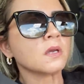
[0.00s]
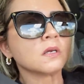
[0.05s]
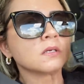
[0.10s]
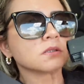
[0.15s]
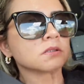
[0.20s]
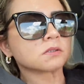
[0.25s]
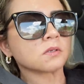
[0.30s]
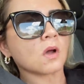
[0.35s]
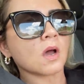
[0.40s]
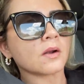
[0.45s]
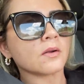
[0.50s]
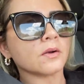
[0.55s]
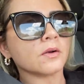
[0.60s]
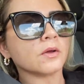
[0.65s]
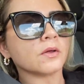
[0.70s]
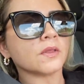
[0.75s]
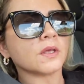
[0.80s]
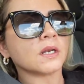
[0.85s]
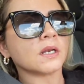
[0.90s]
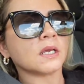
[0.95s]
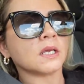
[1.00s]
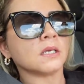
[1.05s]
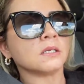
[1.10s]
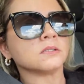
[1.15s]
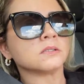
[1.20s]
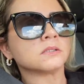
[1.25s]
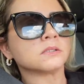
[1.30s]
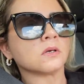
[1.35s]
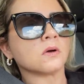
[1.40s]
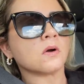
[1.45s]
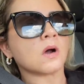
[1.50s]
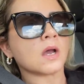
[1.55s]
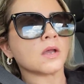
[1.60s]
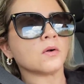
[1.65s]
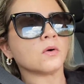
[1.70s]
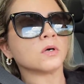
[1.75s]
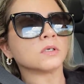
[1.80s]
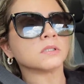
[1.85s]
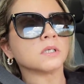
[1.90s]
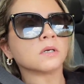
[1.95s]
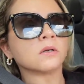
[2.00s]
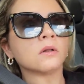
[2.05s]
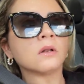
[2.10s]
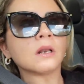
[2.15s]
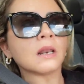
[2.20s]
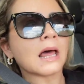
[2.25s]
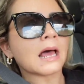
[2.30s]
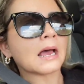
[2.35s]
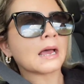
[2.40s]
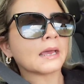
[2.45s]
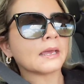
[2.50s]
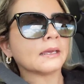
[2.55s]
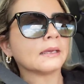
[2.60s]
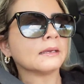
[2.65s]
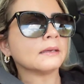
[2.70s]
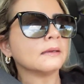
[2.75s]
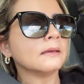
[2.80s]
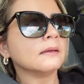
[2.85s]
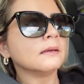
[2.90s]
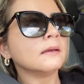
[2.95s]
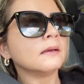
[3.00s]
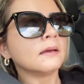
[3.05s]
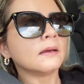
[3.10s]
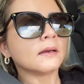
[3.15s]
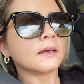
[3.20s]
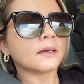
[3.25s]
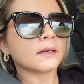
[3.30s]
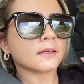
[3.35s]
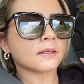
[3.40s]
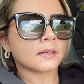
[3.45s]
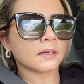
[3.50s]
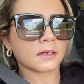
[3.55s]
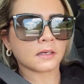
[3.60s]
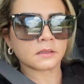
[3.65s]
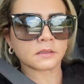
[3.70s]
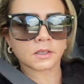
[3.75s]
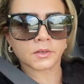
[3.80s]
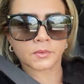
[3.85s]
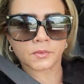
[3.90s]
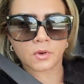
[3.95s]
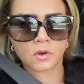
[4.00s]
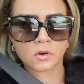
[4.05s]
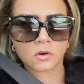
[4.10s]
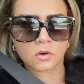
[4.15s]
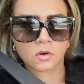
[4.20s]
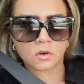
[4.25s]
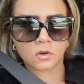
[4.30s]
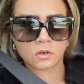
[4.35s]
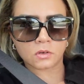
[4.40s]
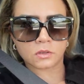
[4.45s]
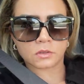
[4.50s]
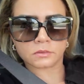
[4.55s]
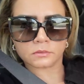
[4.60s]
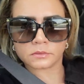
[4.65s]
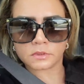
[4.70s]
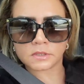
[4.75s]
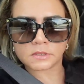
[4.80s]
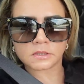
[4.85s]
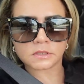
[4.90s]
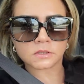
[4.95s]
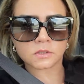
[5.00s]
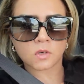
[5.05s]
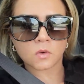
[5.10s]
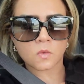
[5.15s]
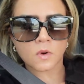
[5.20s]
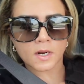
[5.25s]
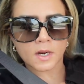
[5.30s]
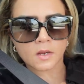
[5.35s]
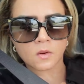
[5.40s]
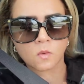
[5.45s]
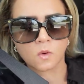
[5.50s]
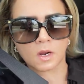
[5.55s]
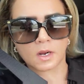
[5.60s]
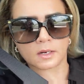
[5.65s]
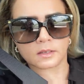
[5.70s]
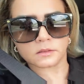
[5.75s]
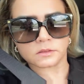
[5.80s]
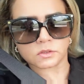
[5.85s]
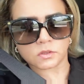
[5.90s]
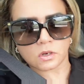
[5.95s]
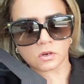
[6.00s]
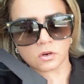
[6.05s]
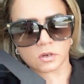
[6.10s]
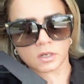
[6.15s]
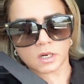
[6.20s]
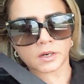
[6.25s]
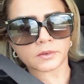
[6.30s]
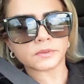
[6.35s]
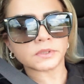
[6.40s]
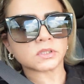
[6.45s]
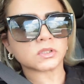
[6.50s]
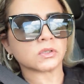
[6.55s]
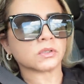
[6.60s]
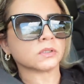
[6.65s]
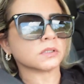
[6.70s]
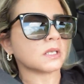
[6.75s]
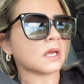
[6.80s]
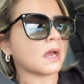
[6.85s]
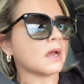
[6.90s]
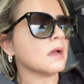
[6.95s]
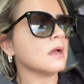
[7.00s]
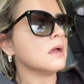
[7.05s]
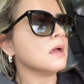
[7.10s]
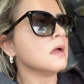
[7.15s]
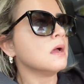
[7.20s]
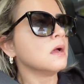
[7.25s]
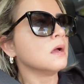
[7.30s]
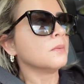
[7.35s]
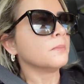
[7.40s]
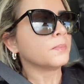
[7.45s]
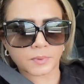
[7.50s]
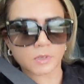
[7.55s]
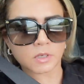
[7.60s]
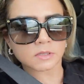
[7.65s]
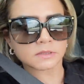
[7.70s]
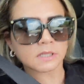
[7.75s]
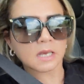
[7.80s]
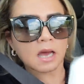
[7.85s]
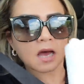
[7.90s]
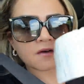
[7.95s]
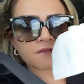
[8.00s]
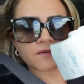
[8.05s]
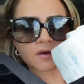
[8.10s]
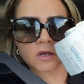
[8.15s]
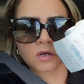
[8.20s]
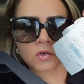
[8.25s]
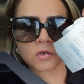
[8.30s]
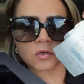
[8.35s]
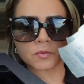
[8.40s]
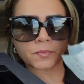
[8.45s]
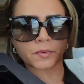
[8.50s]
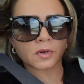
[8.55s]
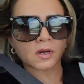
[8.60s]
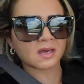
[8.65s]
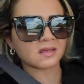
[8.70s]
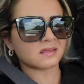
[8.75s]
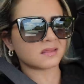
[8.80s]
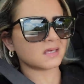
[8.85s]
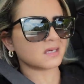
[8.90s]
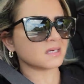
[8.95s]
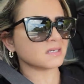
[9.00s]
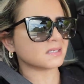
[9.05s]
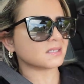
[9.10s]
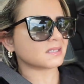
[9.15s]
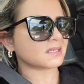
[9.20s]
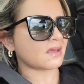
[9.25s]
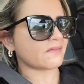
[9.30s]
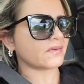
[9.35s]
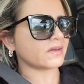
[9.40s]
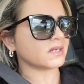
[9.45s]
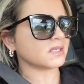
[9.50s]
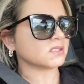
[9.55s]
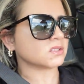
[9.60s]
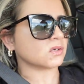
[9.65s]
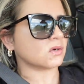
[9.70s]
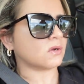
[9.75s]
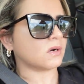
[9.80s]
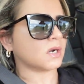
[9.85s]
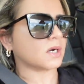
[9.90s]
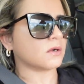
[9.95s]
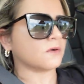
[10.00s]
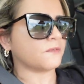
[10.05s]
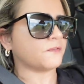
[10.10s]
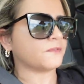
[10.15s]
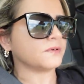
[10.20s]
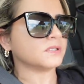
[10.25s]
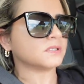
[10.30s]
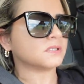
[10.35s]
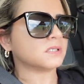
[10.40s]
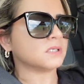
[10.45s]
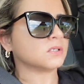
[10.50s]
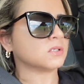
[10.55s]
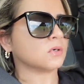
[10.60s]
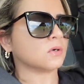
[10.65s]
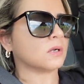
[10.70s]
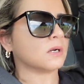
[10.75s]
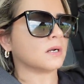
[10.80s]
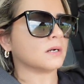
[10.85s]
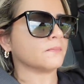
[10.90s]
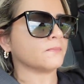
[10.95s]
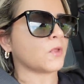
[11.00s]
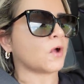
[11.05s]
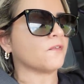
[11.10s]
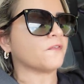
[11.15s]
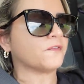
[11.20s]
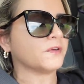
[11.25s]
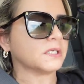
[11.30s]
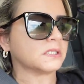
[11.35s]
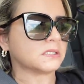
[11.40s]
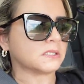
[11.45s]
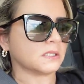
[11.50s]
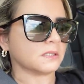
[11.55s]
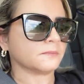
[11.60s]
So I don't know the name. So I ordered online and came the wrong color. This is not what I want, so I'm gonna return that. Plus I have a coupon, I think it's $70 or $50, no, 50.